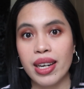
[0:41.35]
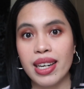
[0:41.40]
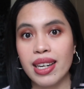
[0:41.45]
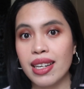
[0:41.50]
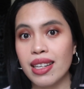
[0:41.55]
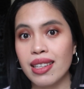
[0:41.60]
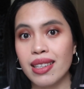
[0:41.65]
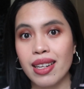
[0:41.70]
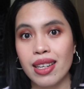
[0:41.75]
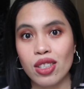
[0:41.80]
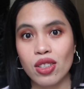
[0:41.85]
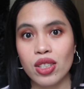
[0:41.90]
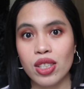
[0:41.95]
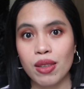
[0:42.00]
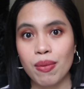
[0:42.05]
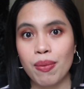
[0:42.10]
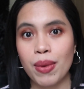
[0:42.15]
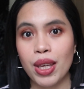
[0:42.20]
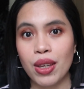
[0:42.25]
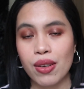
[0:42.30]
I didn't
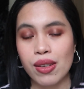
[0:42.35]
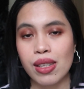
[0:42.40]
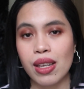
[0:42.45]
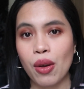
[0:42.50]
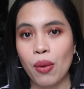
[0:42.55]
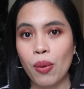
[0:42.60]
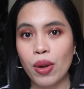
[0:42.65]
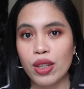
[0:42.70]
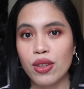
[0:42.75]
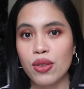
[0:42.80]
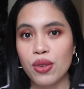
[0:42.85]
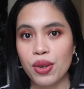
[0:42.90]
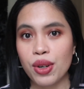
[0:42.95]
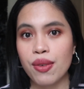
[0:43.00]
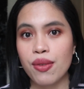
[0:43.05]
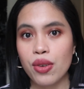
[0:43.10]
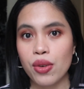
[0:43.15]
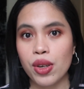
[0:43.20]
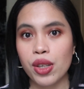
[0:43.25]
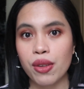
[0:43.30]
touch it because I want
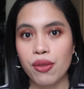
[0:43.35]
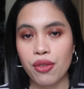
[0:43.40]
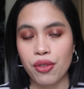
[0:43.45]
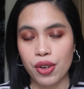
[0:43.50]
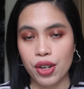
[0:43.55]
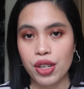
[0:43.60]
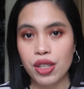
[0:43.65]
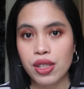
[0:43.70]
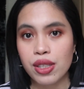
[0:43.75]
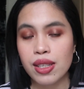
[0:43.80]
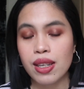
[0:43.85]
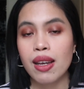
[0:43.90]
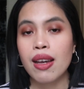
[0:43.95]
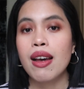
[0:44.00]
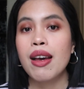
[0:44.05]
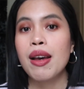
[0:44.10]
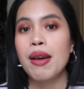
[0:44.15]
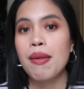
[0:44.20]
to review it first